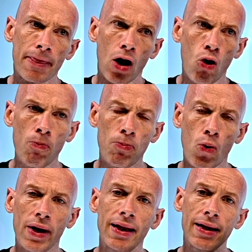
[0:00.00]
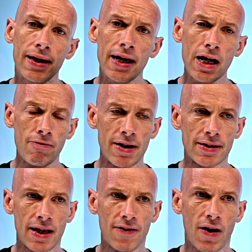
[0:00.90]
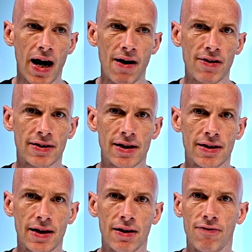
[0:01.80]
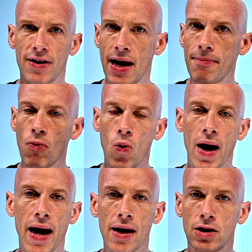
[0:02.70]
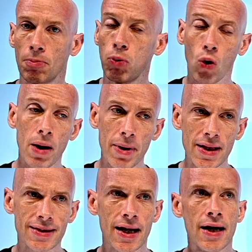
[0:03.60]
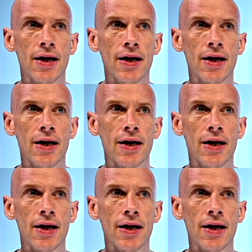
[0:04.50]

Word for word: The whole point here is that if I have existing VMware deployments,